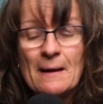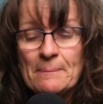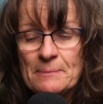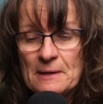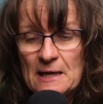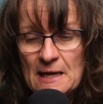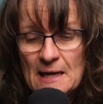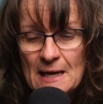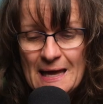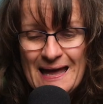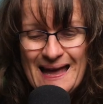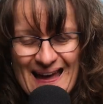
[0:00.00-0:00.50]

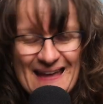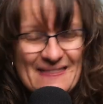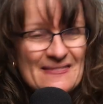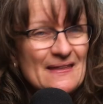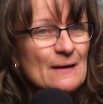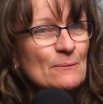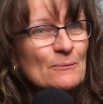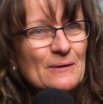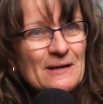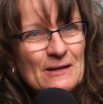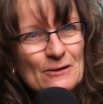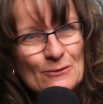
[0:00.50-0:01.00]
puppy and
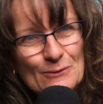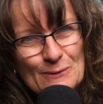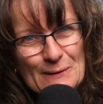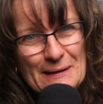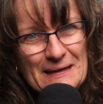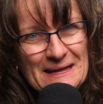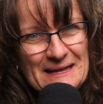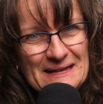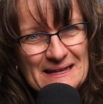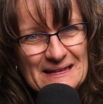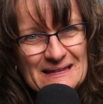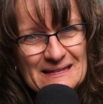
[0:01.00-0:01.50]
then we don't
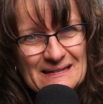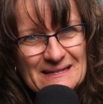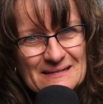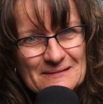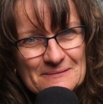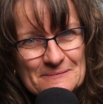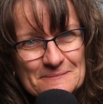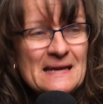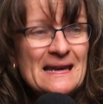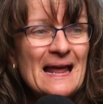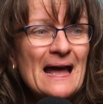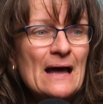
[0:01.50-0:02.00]
like it.
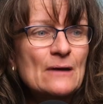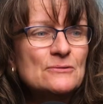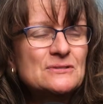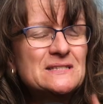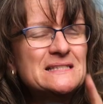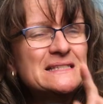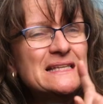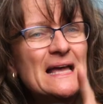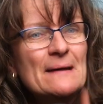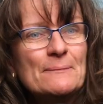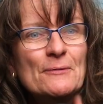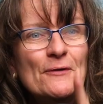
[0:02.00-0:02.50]
Now,
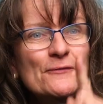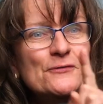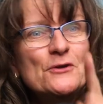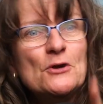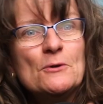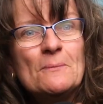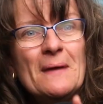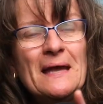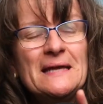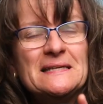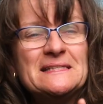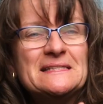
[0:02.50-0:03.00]
some of
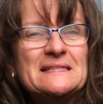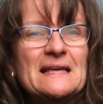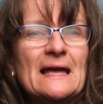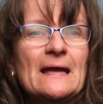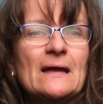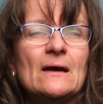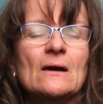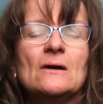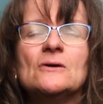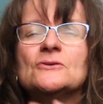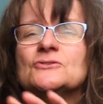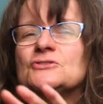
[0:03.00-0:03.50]
you may
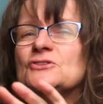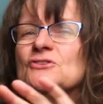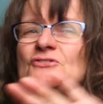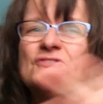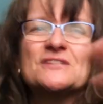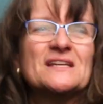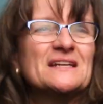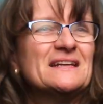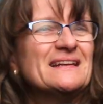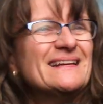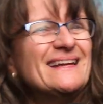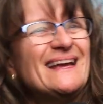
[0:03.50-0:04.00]
say, oh,
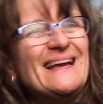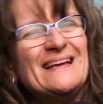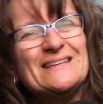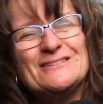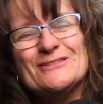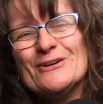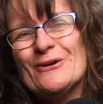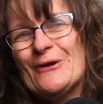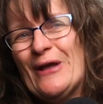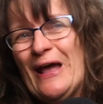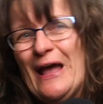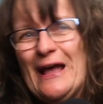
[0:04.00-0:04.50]
Susan,
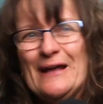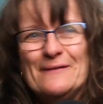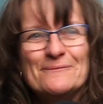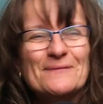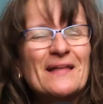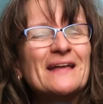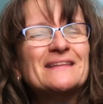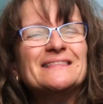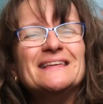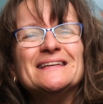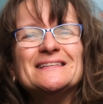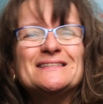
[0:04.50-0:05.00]
it's okay.
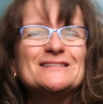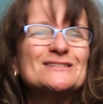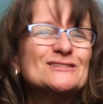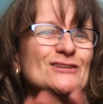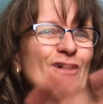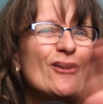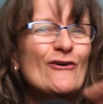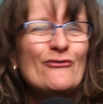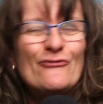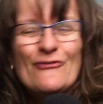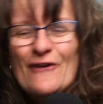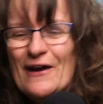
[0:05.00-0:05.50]
Like, this is
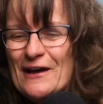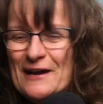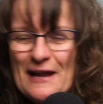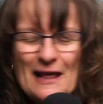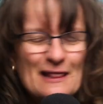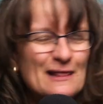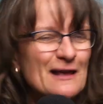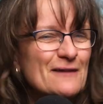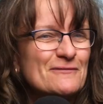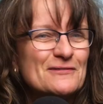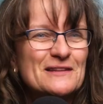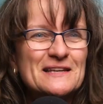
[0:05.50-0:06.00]
all fine.
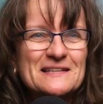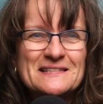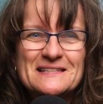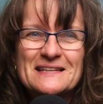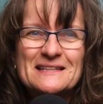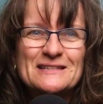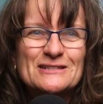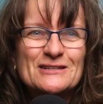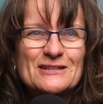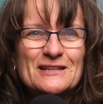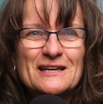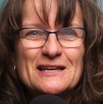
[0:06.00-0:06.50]
I love
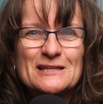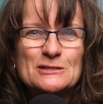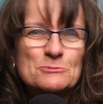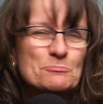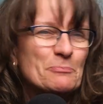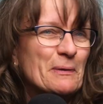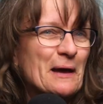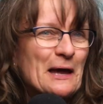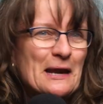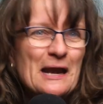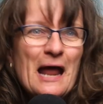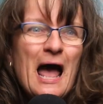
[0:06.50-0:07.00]
listening to this,
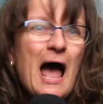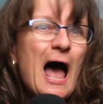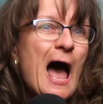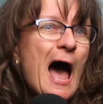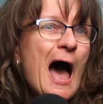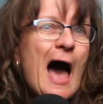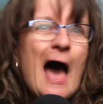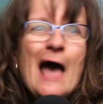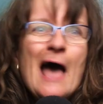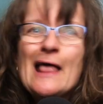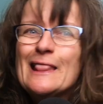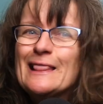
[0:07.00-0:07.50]
but
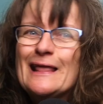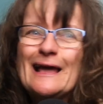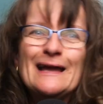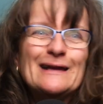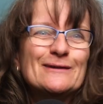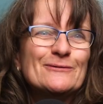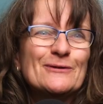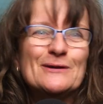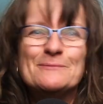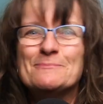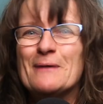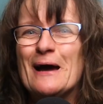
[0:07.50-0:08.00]
I
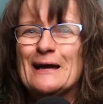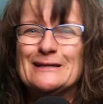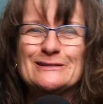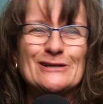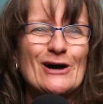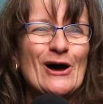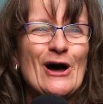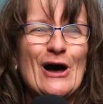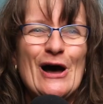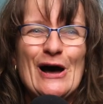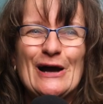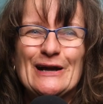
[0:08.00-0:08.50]
like when my
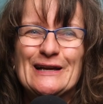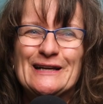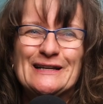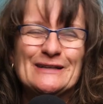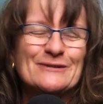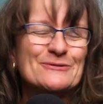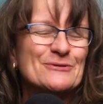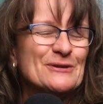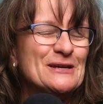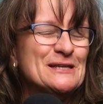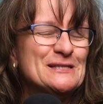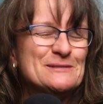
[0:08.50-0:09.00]
dog
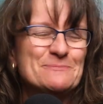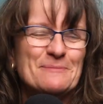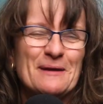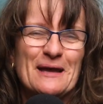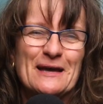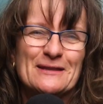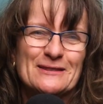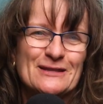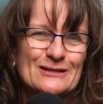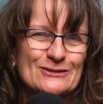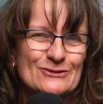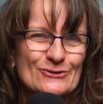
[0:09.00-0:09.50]
greets me
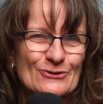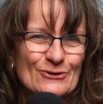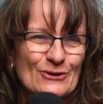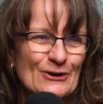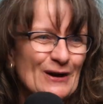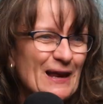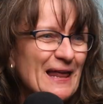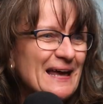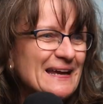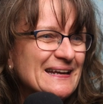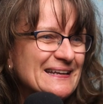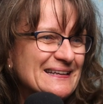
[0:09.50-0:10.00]
at the door.
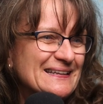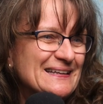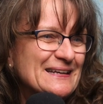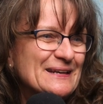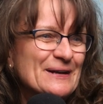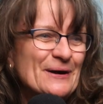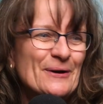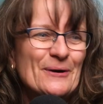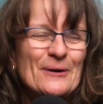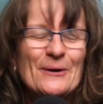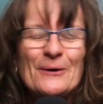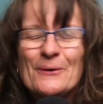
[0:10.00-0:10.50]
Like, you
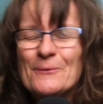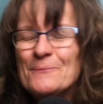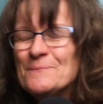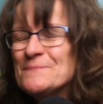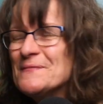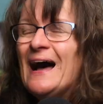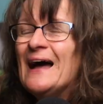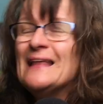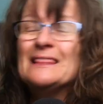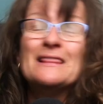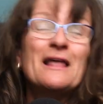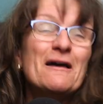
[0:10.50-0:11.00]
know,
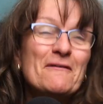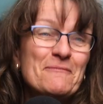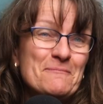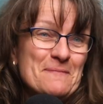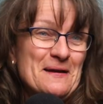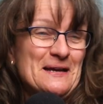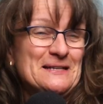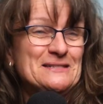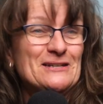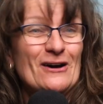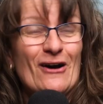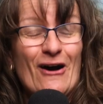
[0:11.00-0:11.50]
I love
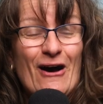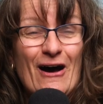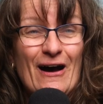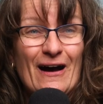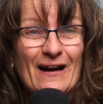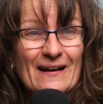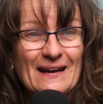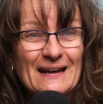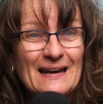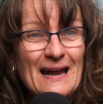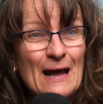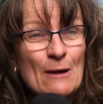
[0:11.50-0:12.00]
my
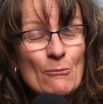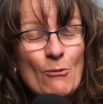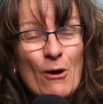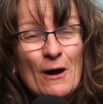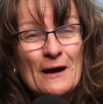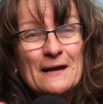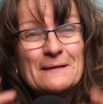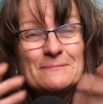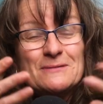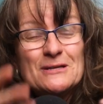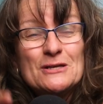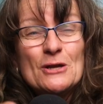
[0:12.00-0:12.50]
dog and I
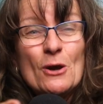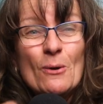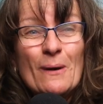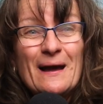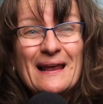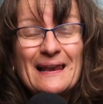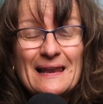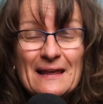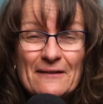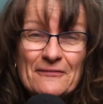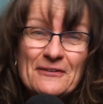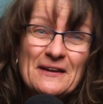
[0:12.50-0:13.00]
want him to know
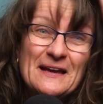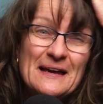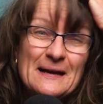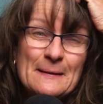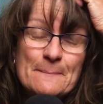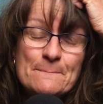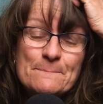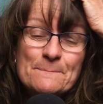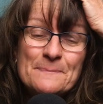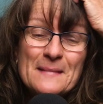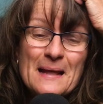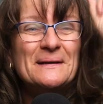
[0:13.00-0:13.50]
I love
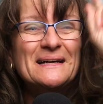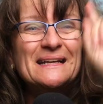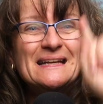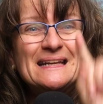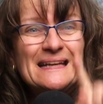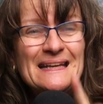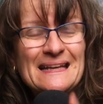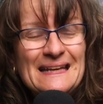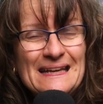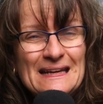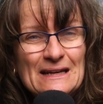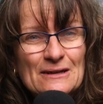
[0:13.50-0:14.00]
him. But
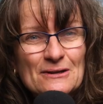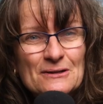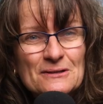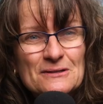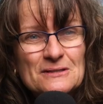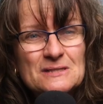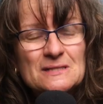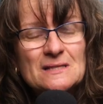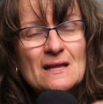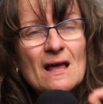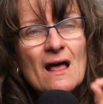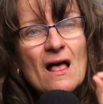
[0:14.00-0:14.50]

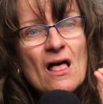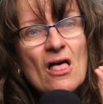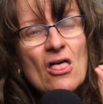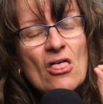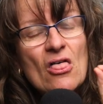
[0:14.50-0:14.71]
here's